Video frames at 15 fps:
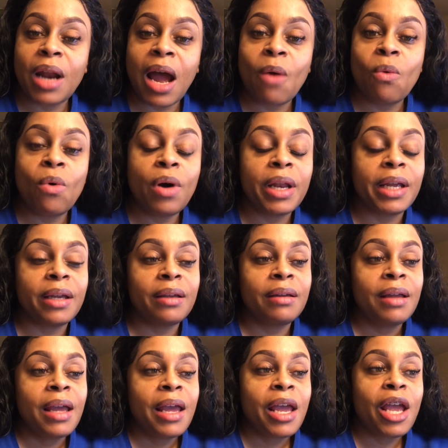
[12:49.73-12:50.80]
I wanted.
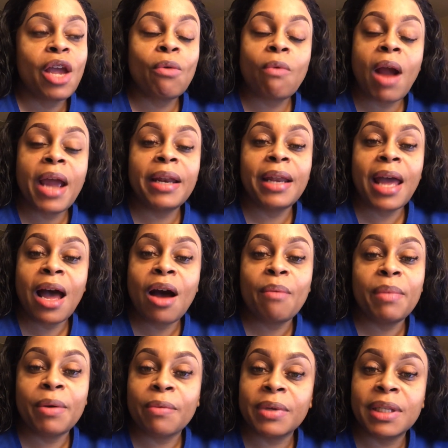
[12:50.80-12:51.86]
And right now,
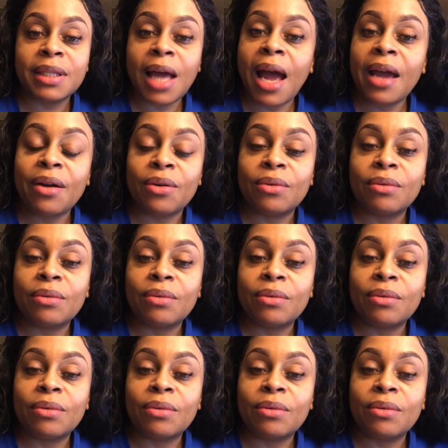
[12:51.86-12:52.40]
I'm in recital.